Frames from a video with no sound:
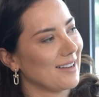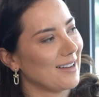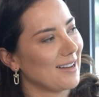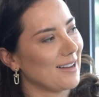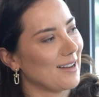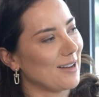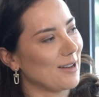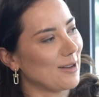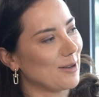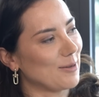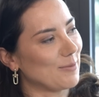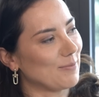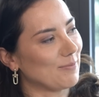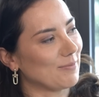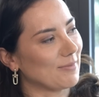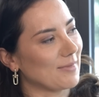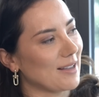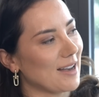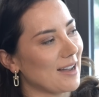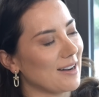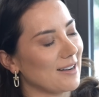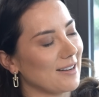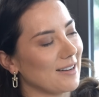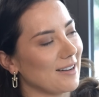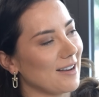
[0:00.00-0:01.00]

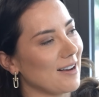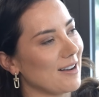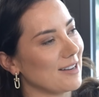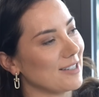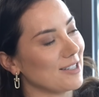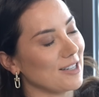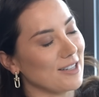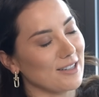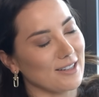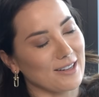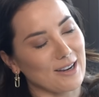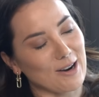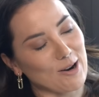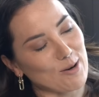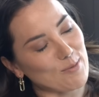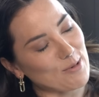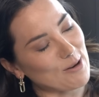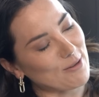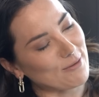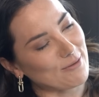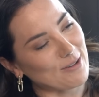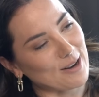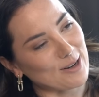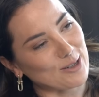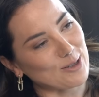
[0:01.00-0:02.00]
And I didn't care
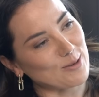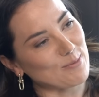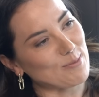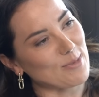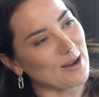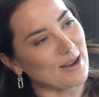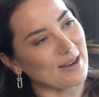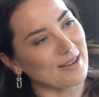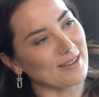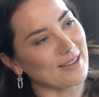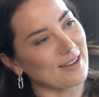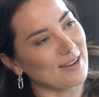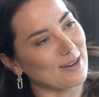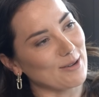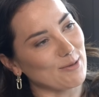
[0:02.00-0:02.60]
about fashion back then.